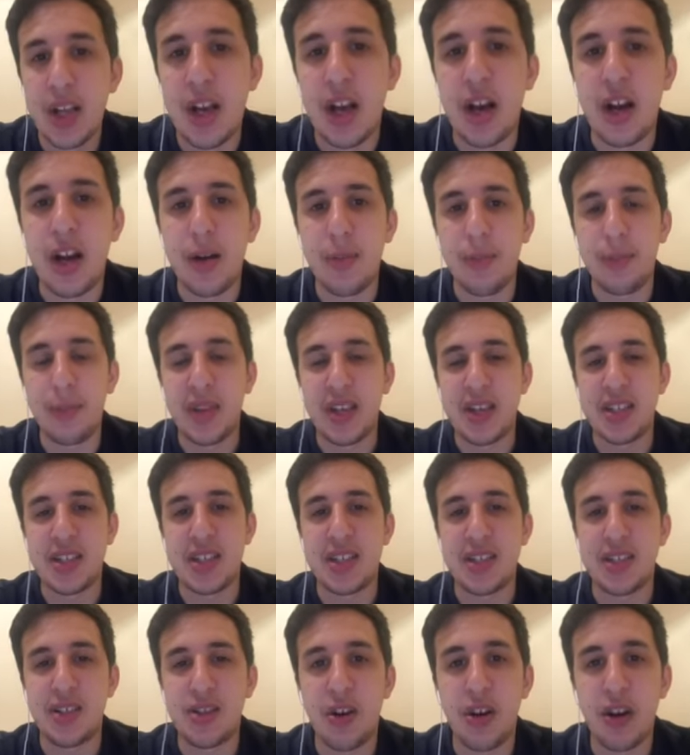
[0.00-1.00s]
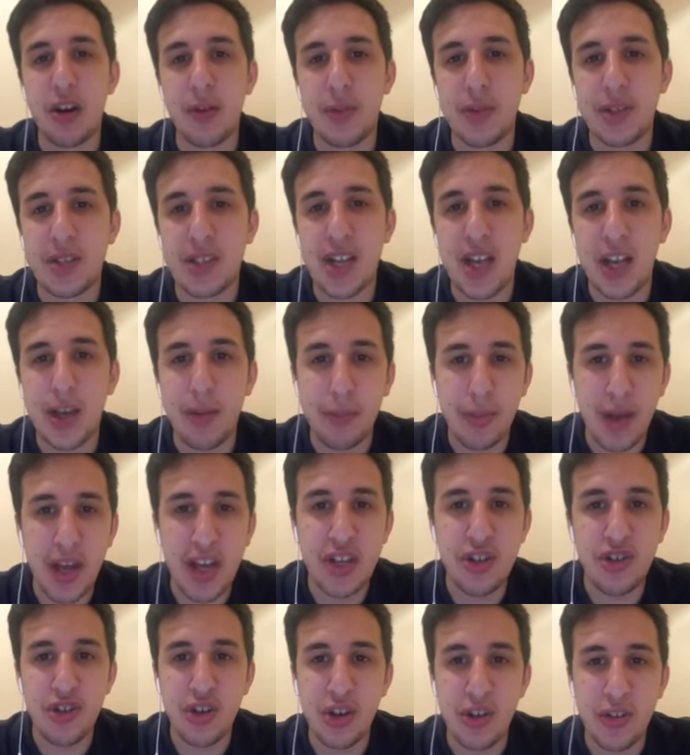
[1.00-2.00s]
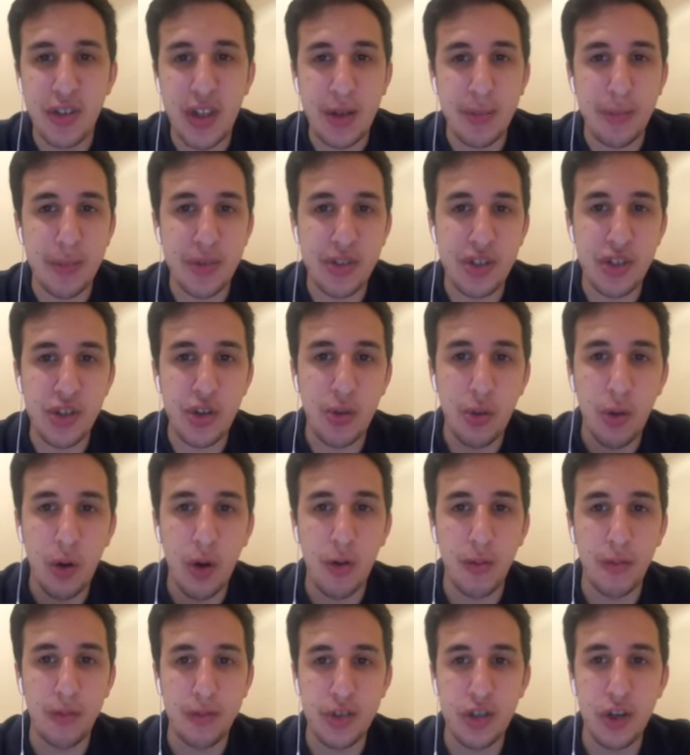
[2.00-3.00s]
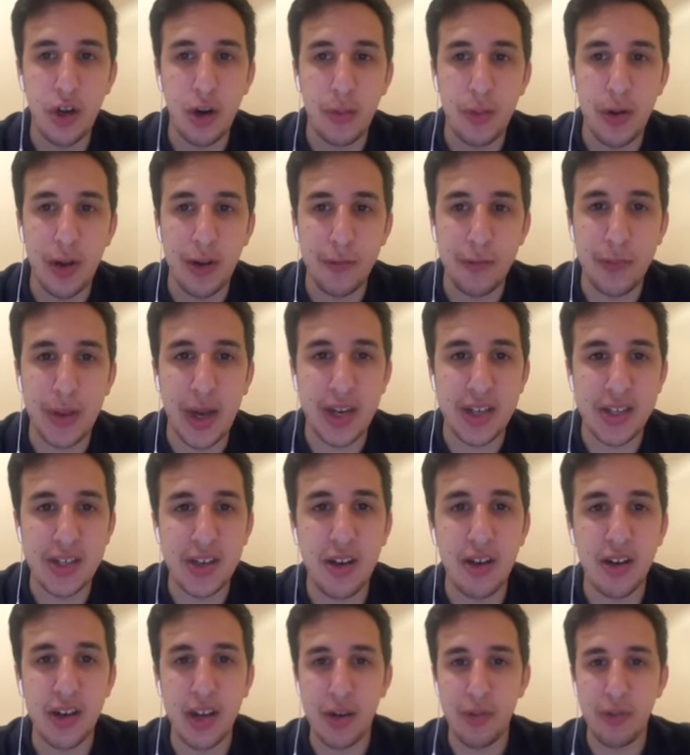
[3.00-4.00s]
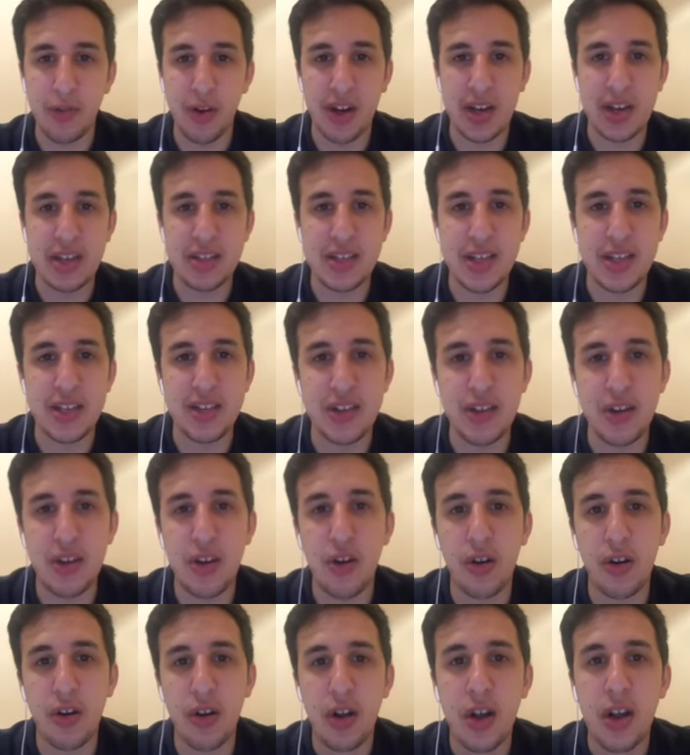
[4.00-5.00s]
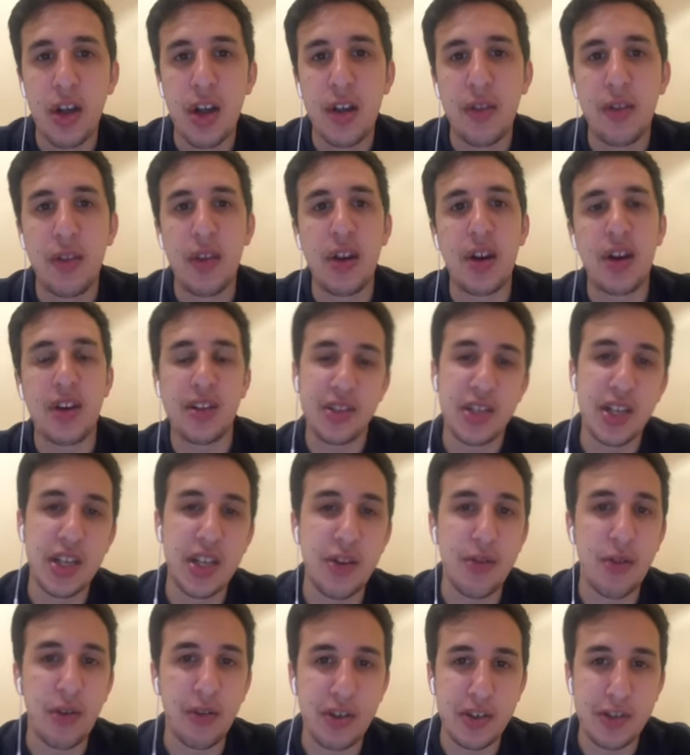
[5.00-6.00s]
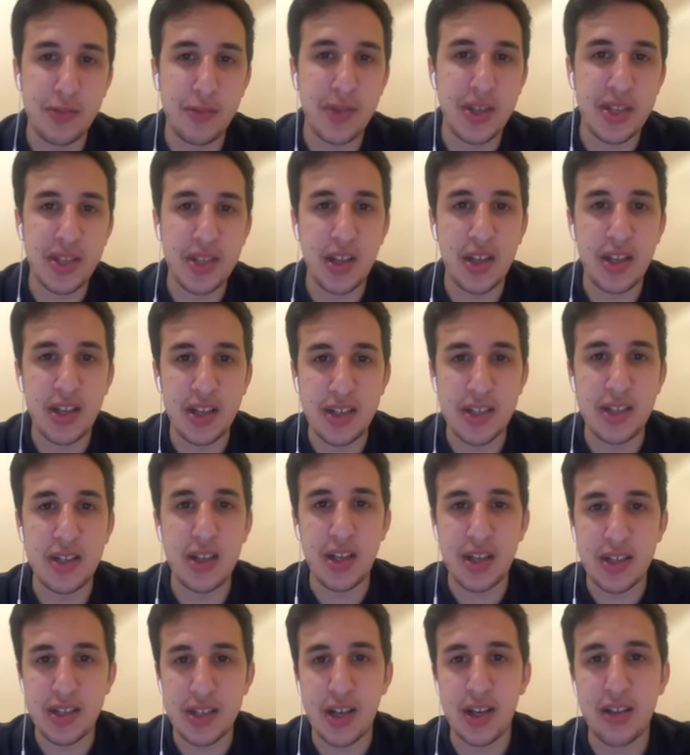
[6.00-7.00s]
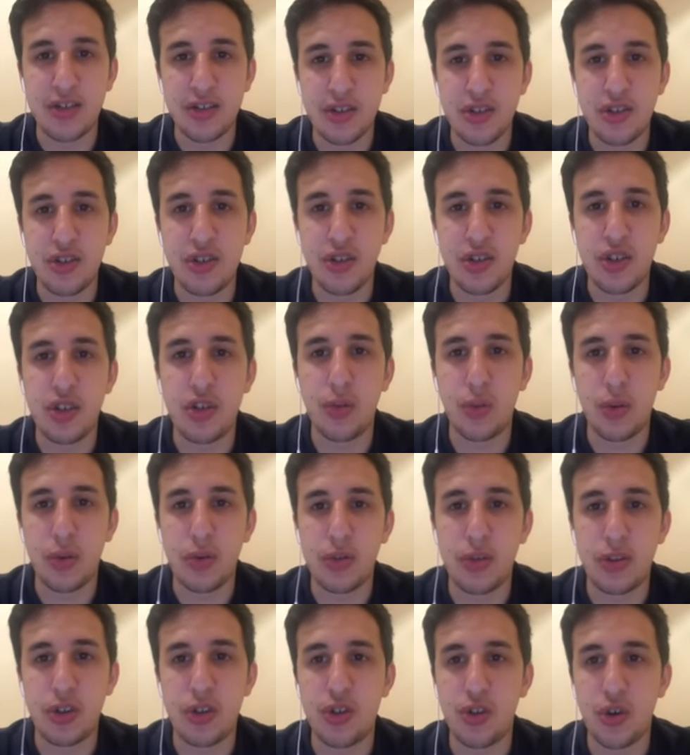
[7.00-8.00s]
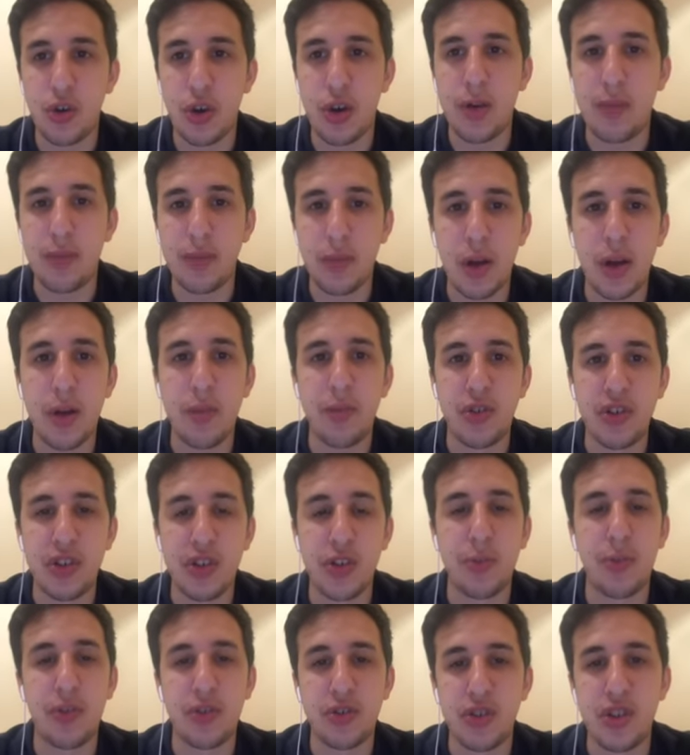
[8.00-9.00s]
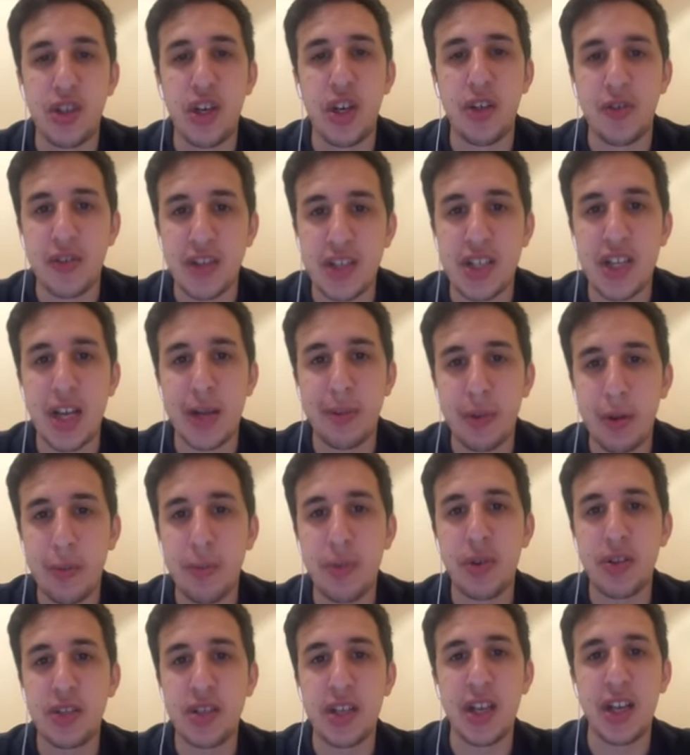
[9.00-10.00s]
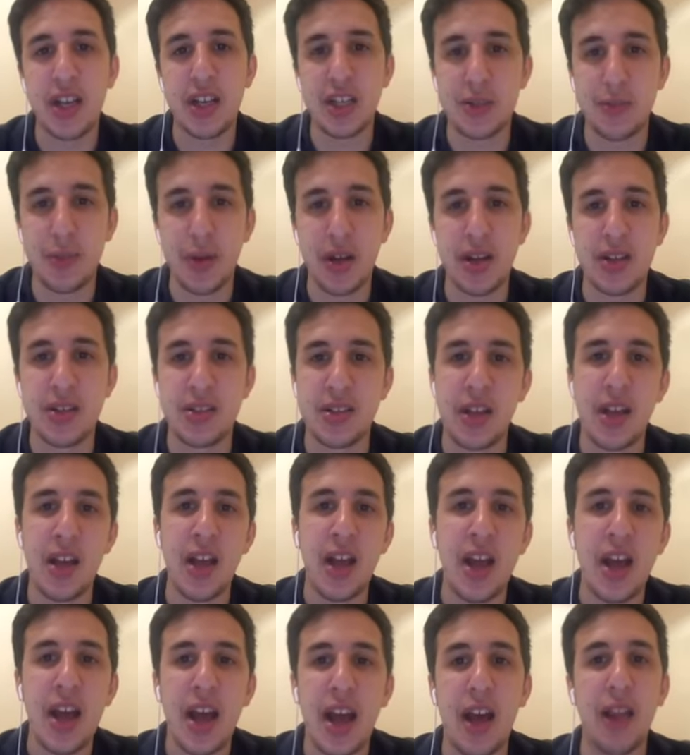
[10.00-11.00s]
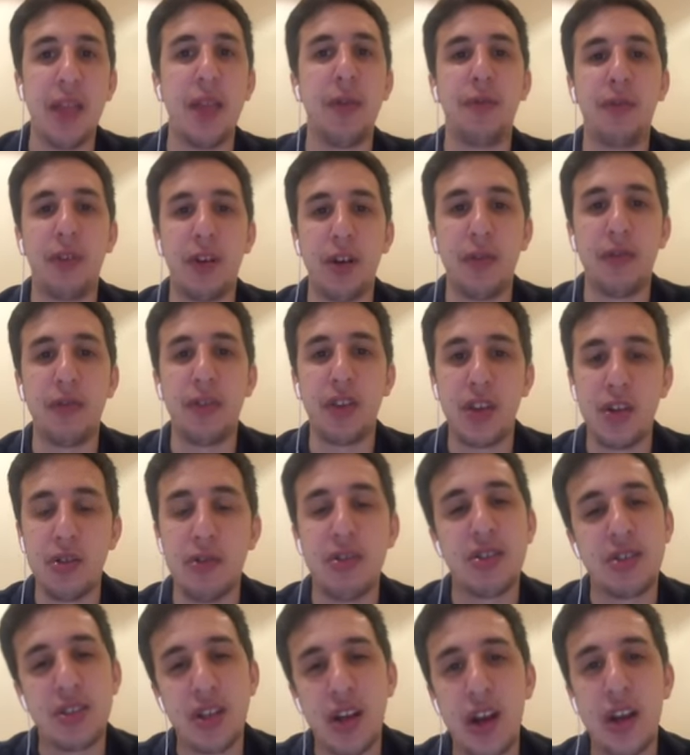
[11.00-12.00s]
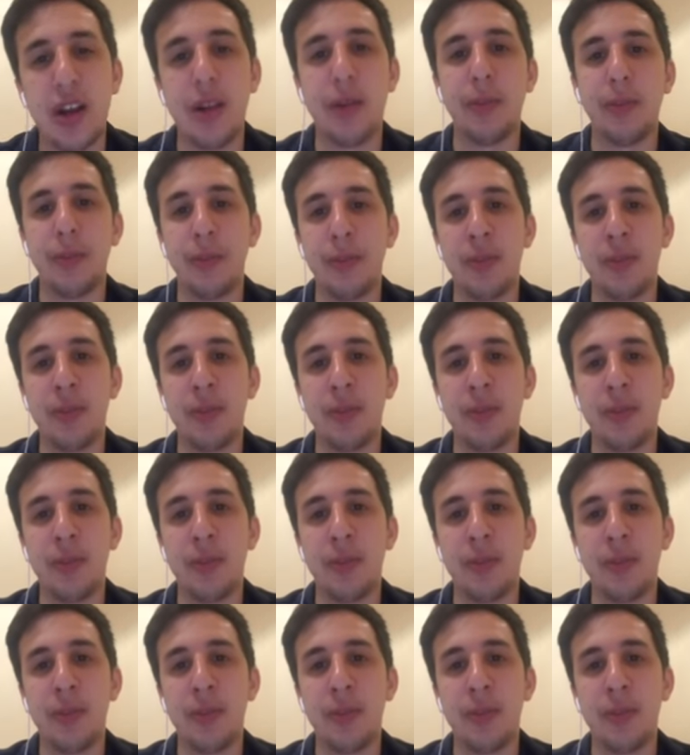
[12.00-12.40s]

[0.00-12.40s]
It says, Tottenham are staying patient in their pursuit of top left-back target Ryan Sessegnon. The 19-year-old is understood to want to join Richard Porcino this summer, putting Spurs at the front of the queue to sign him.